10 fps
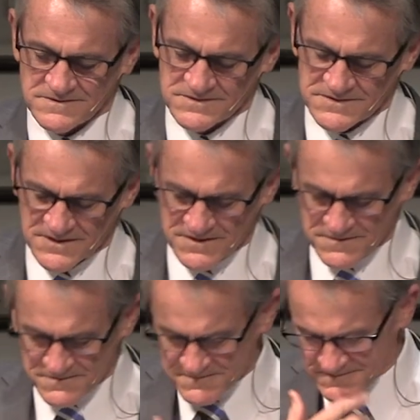
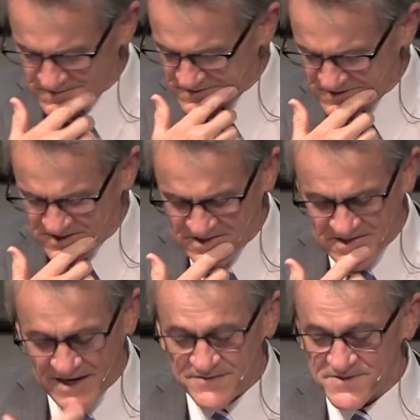So, it's a
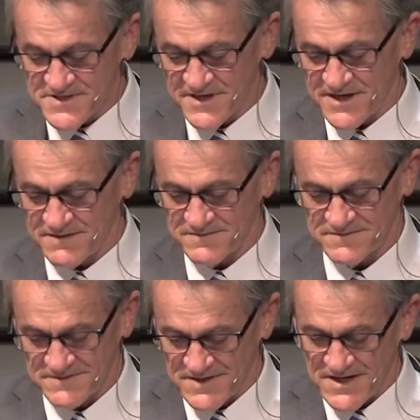dangerous thing
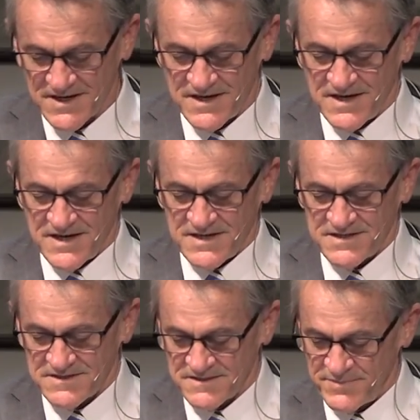
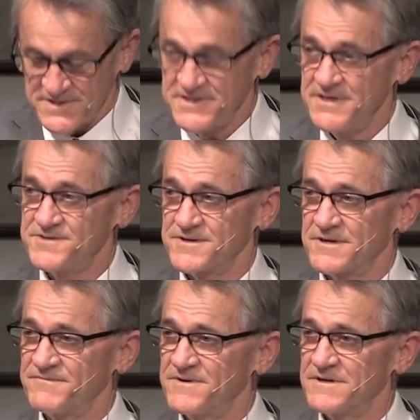to be a teacher,
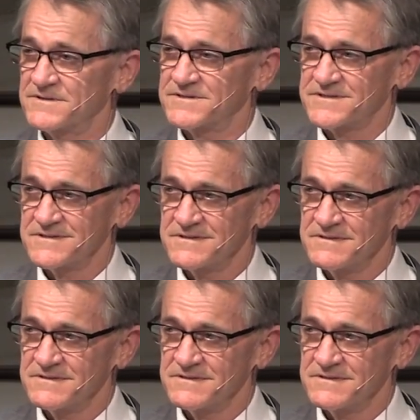folks.